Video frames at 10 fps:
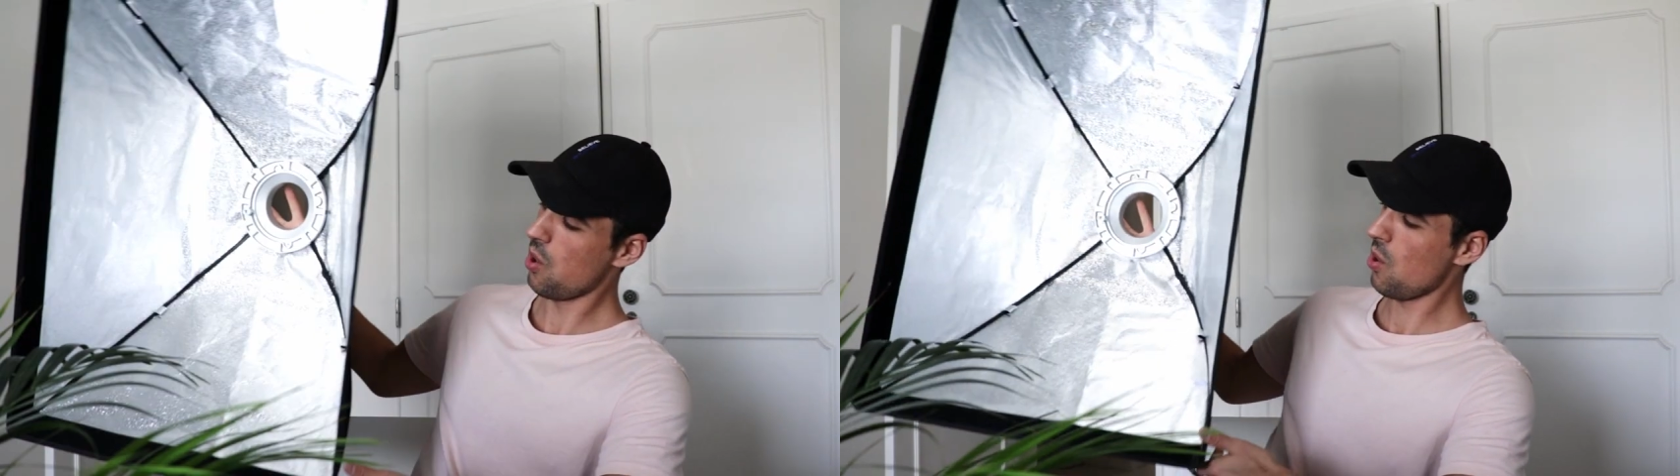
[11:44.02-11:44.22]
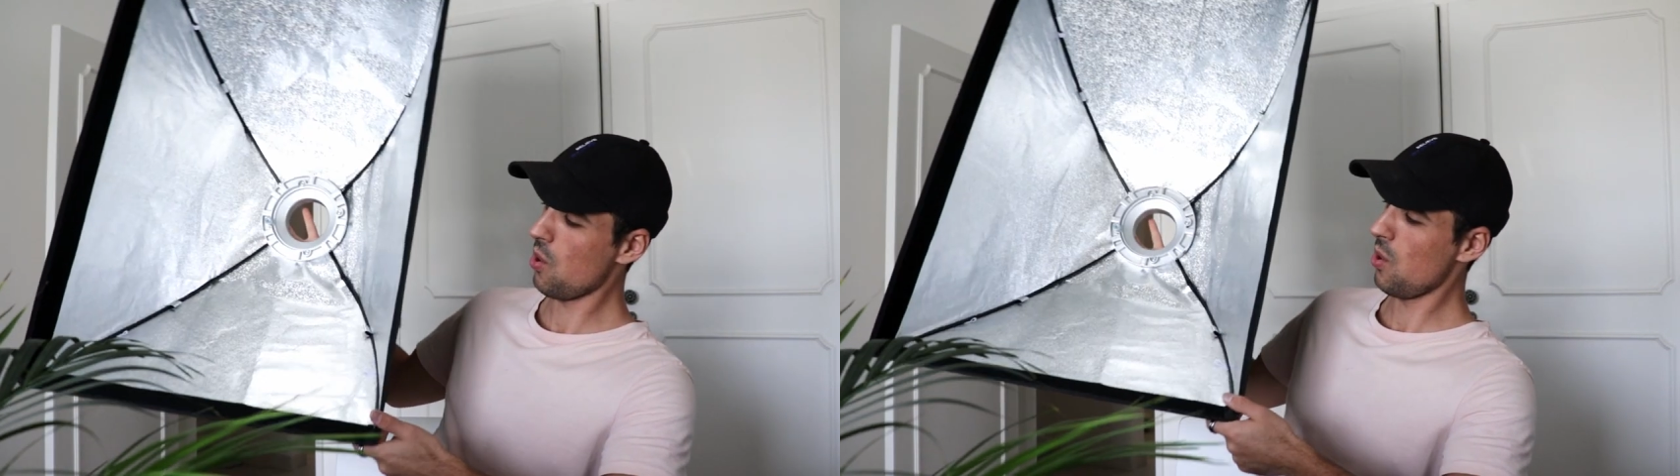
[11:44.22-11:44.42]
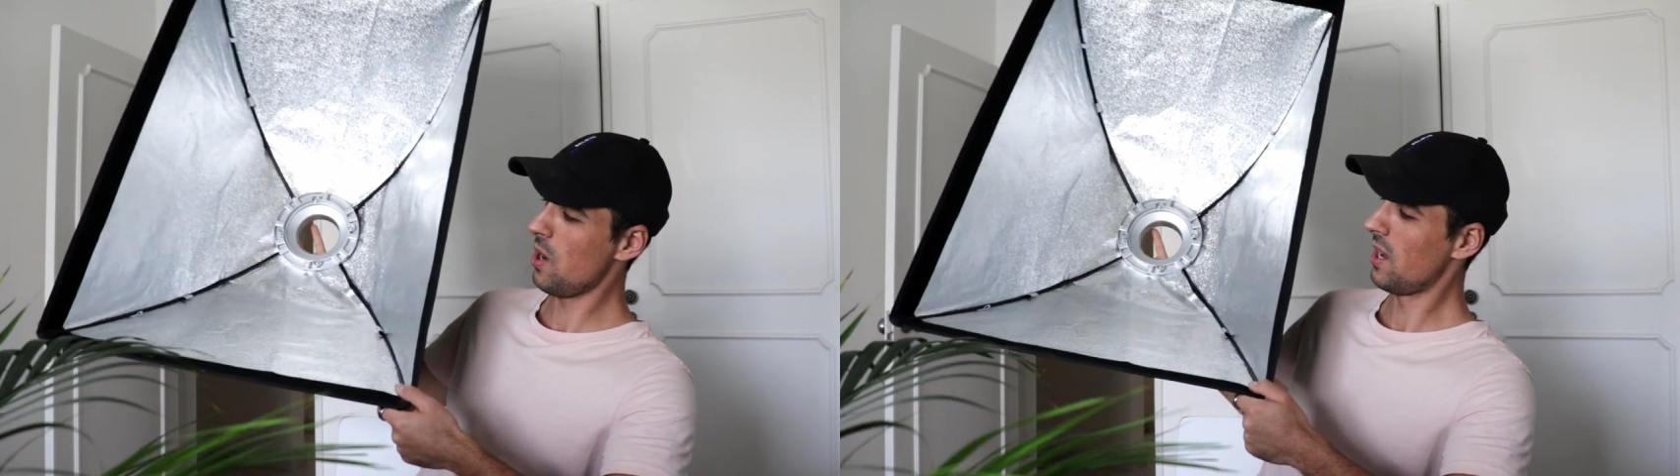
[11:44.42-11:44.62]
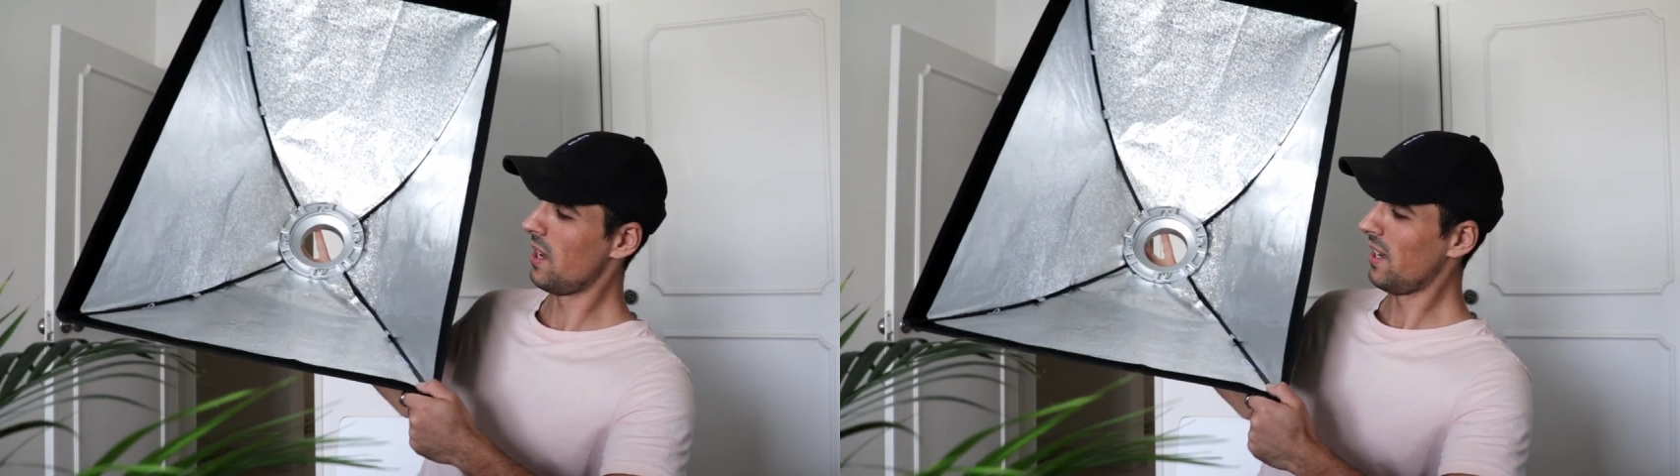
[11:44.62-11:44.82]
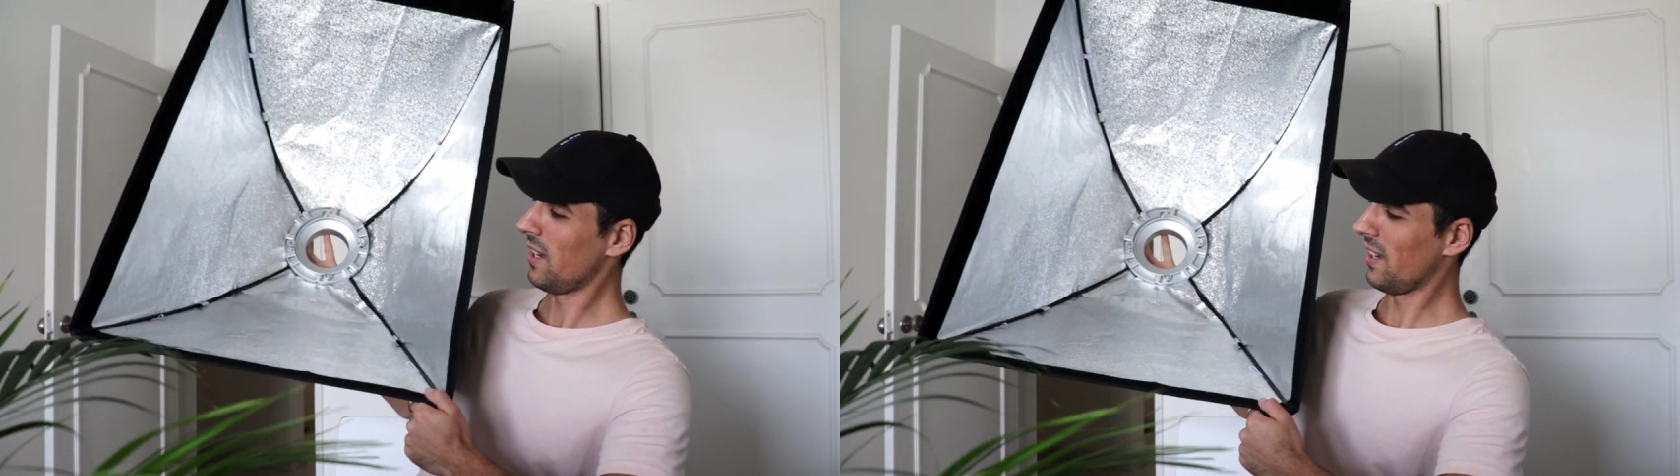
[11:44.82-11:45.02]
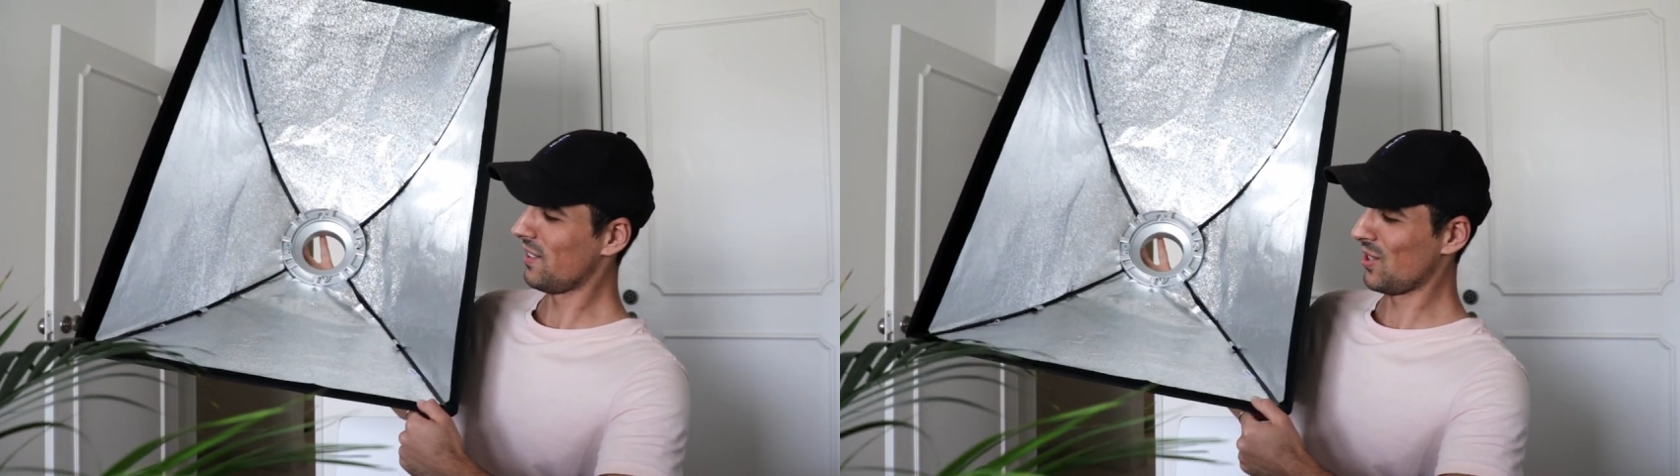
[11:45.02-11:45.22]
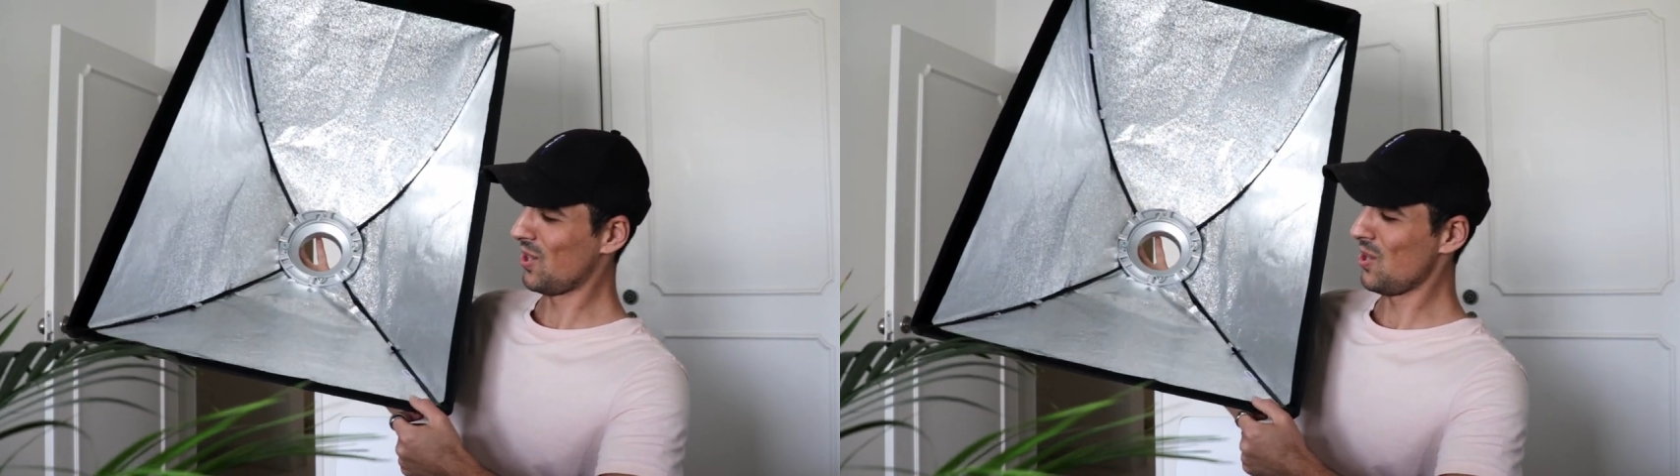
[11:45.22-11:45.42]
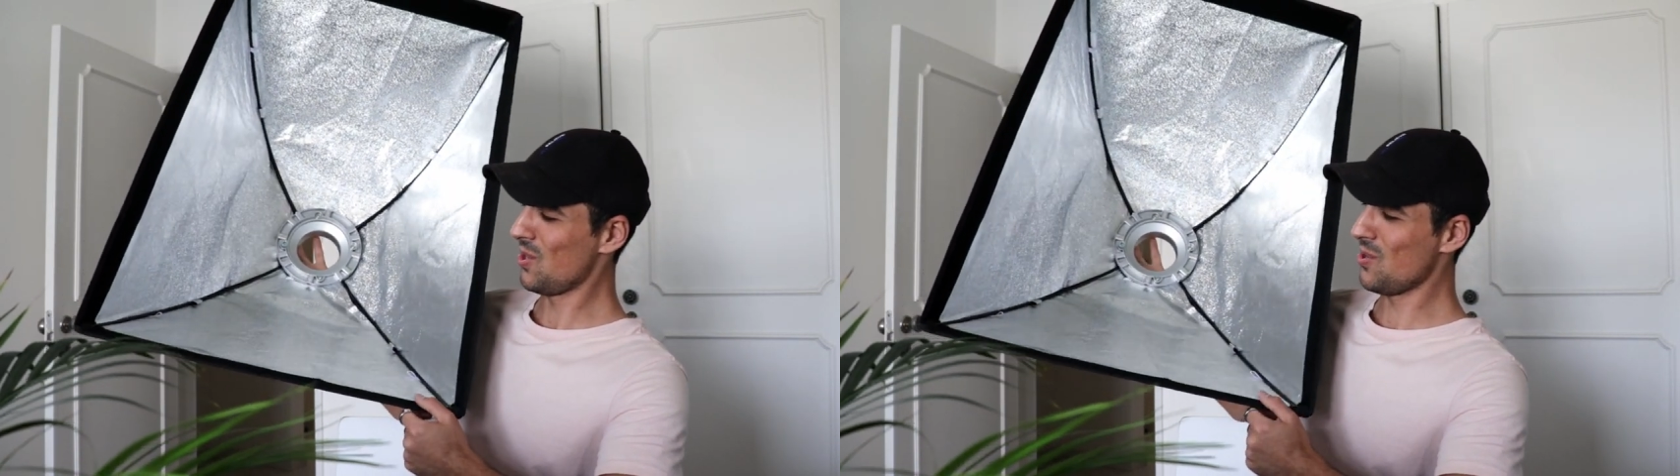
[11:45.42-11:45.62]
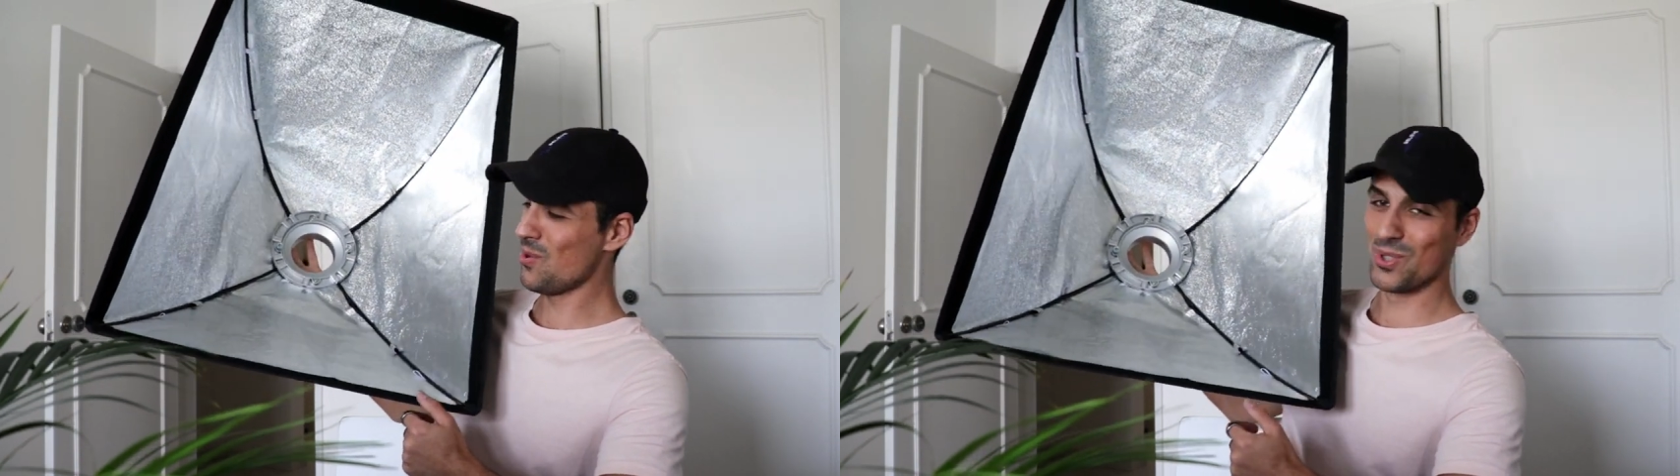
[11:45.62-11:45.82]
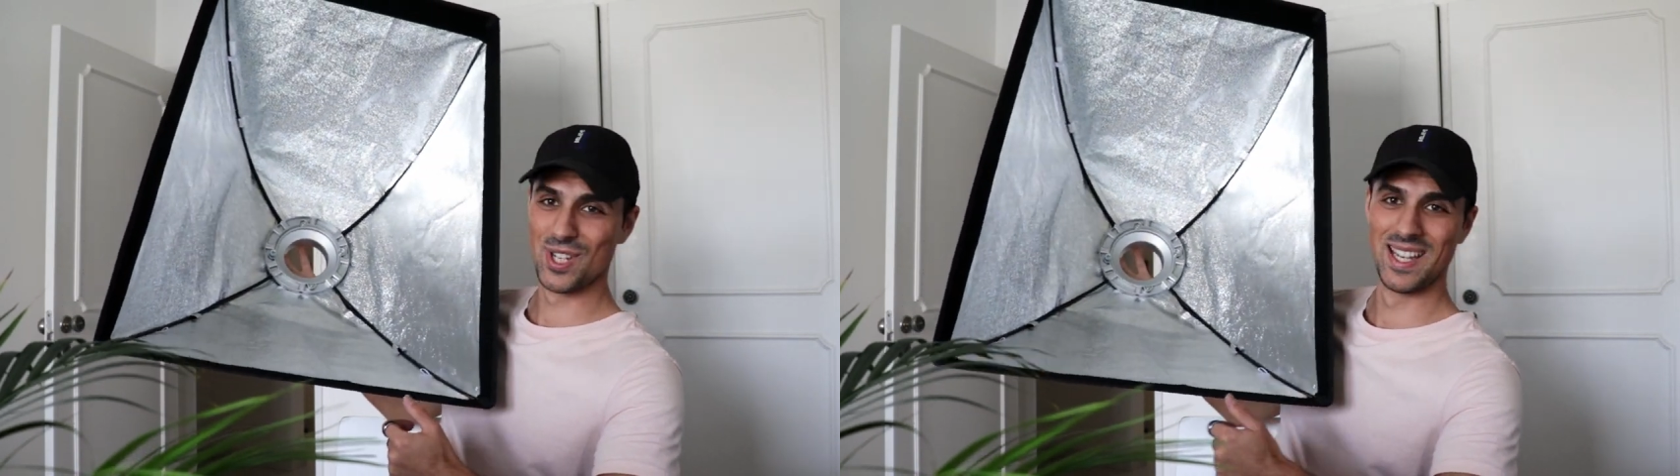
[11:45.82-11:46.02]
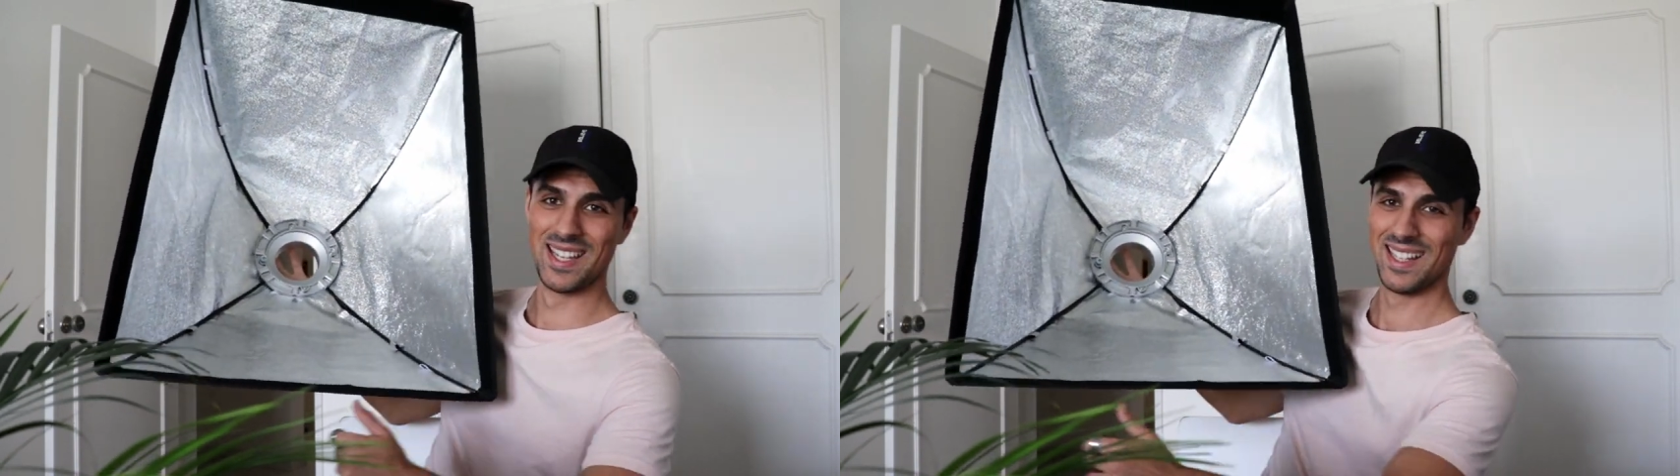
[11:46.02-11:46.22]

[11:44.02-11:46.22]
Woo, it's huge.